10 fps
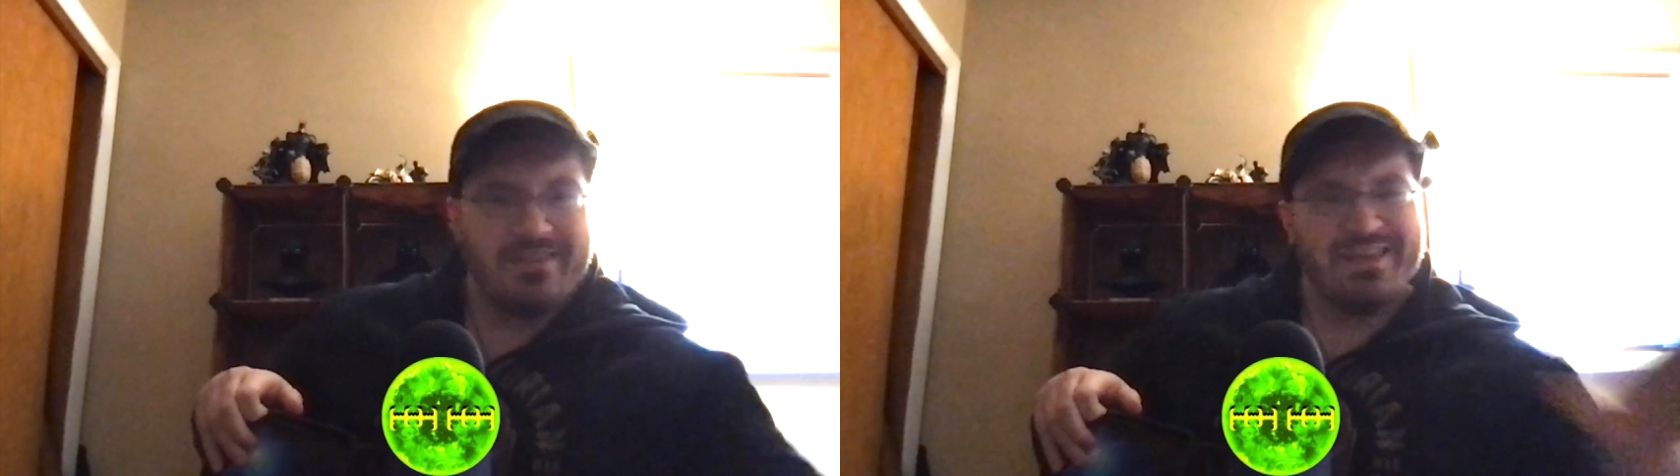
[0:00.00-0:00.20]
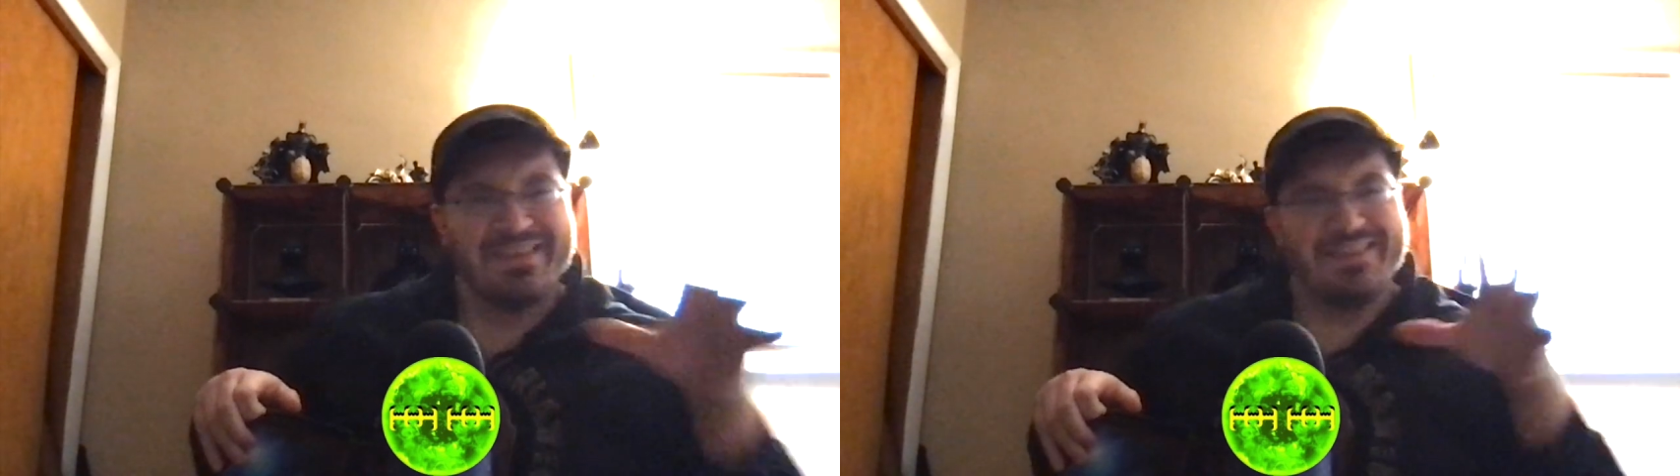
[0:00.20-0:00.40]
I
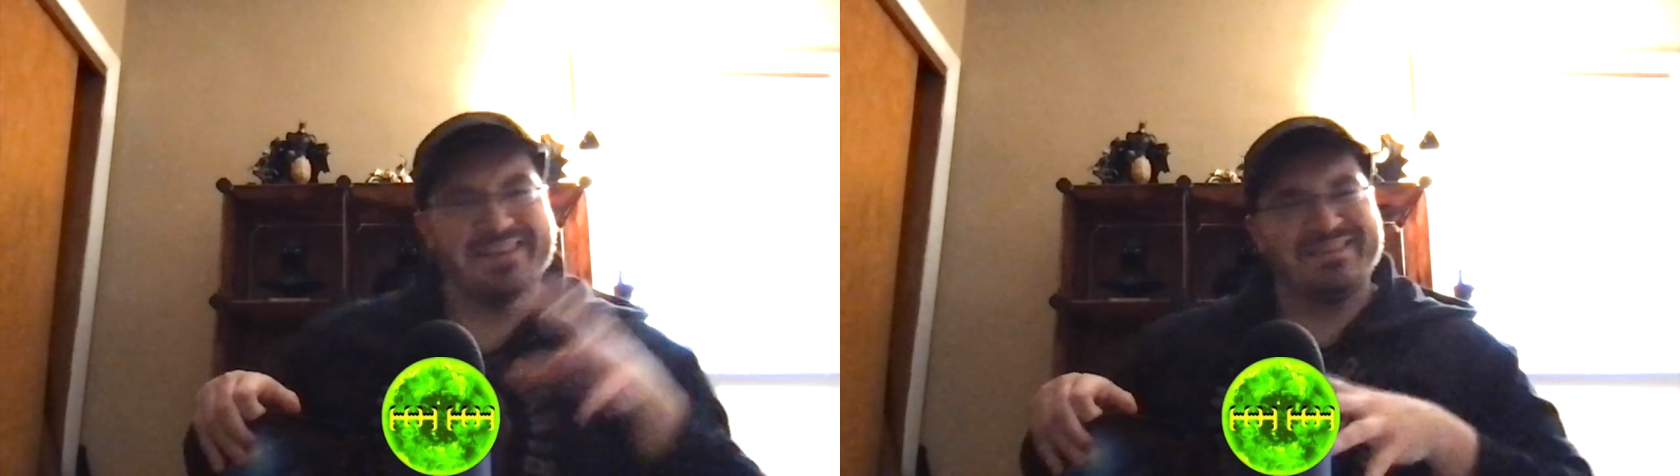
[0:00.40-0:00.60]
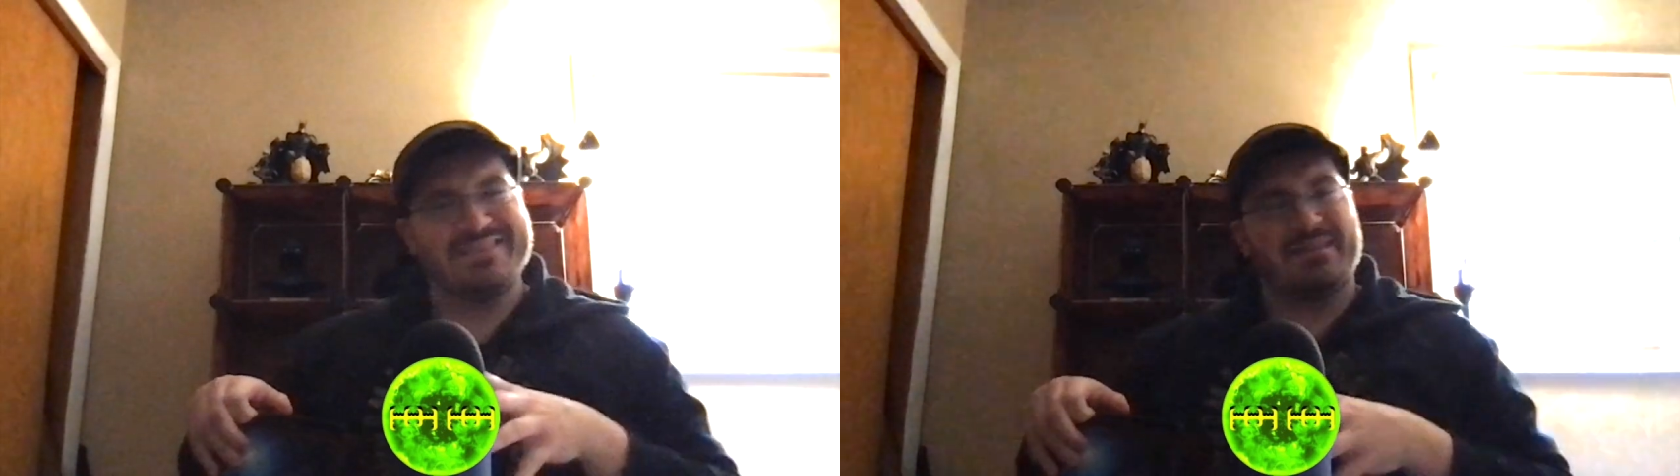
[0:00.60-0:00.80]
think
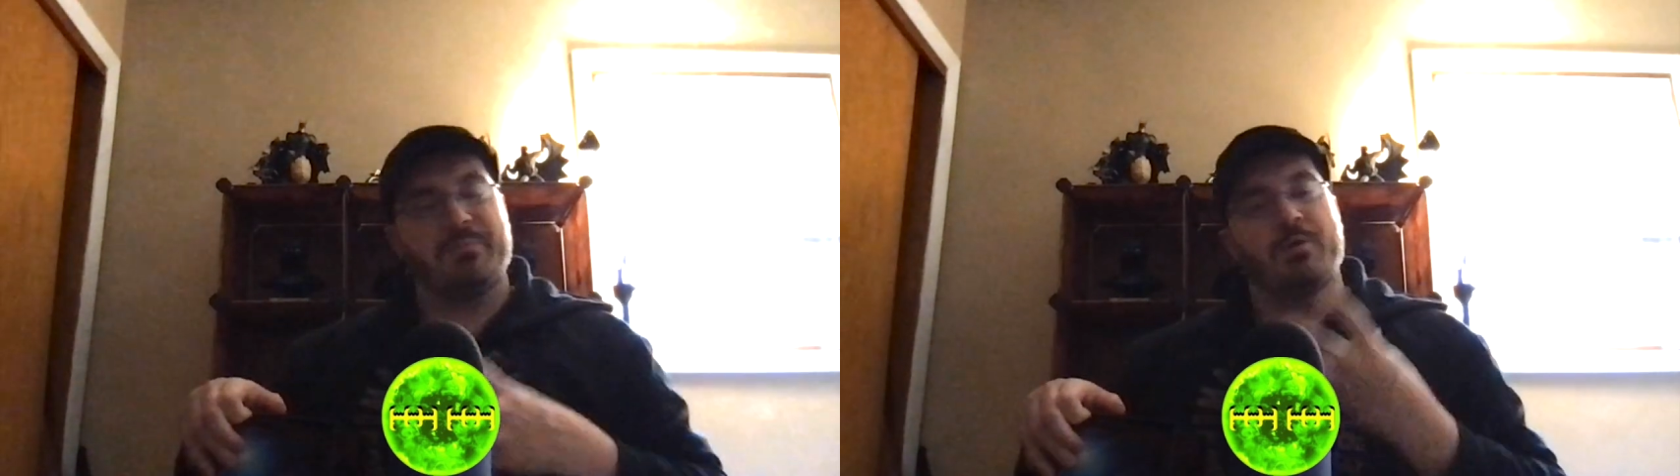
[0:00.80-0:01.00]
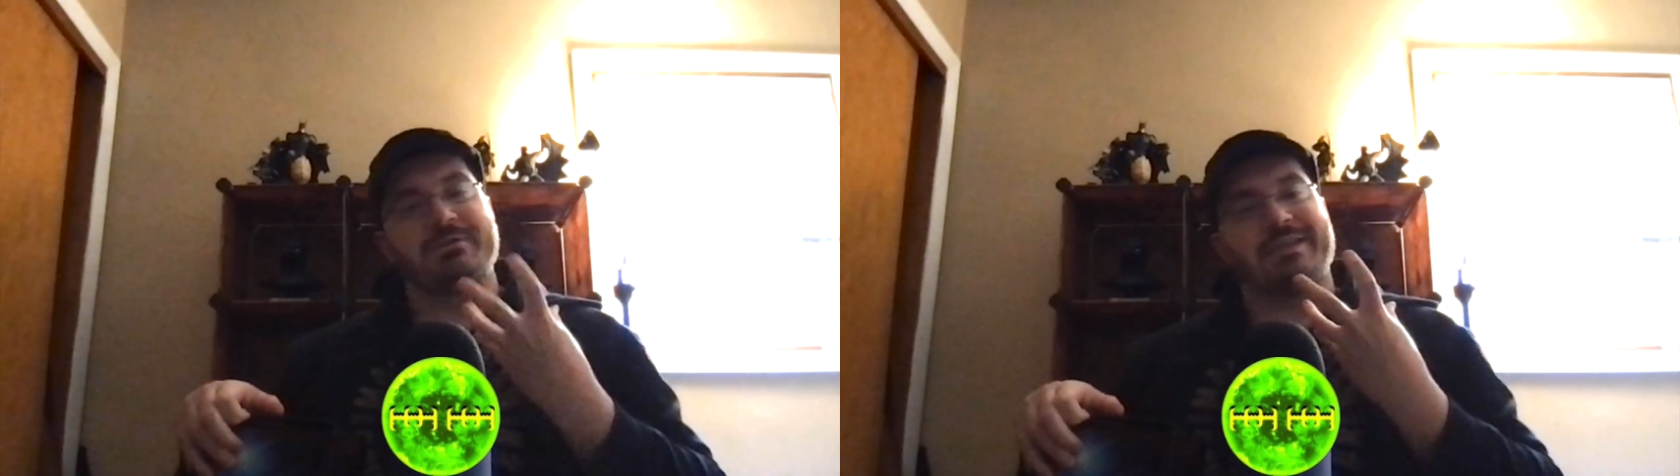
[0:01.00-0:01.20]
this is the
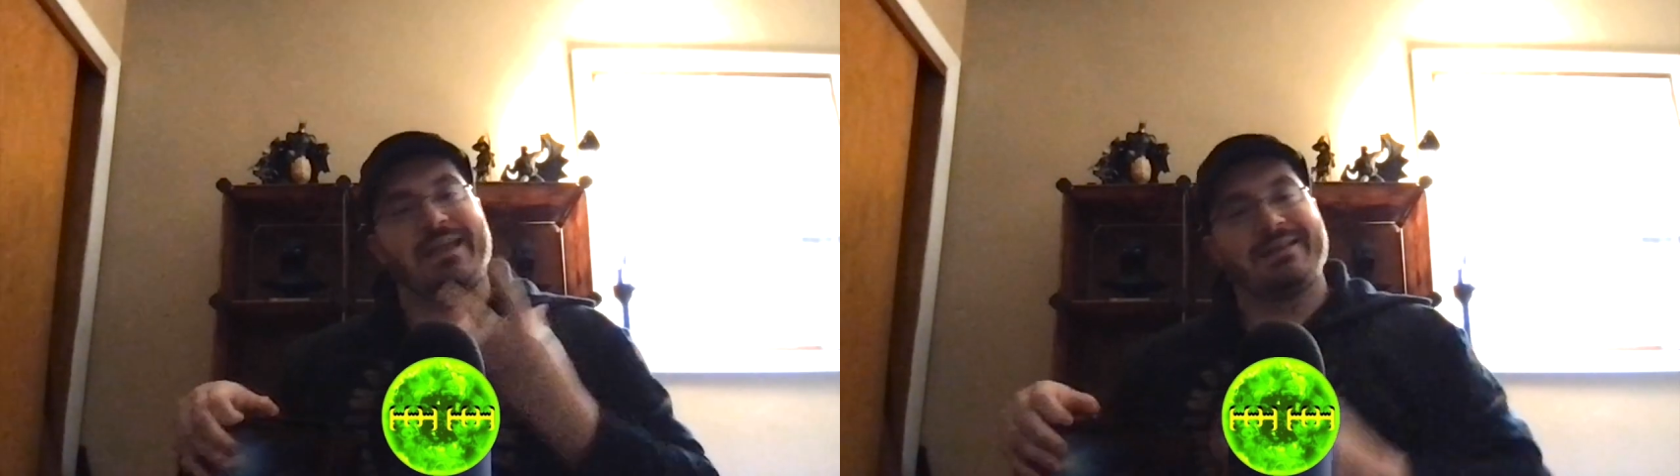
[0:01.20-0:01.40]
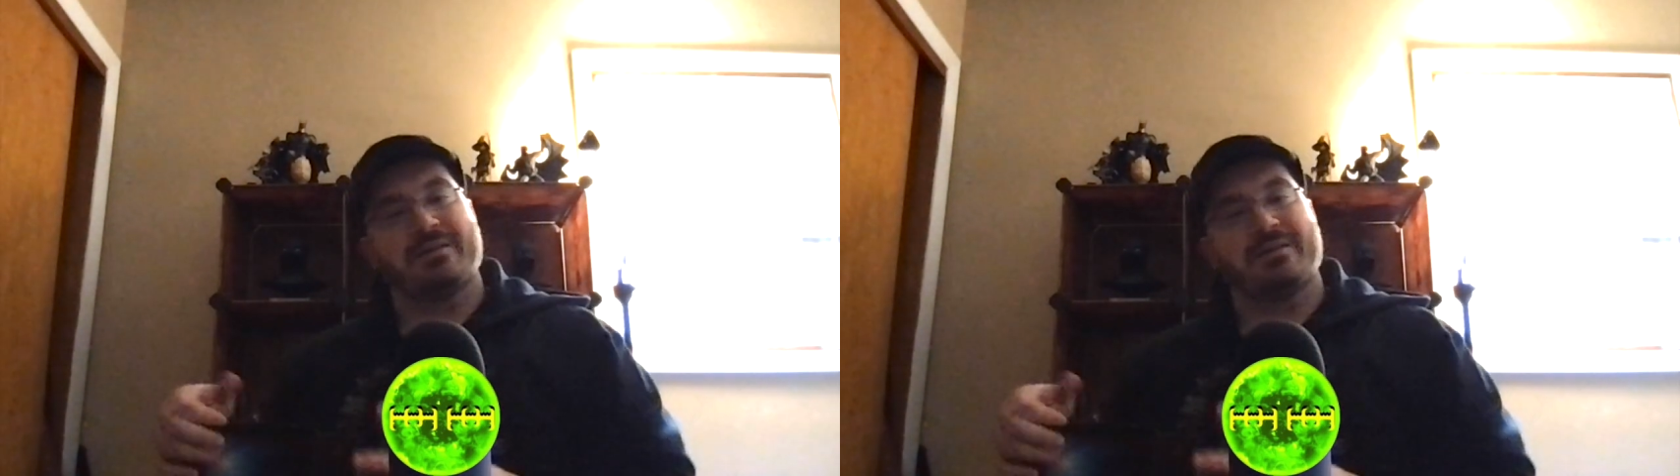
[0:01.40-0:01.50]
most like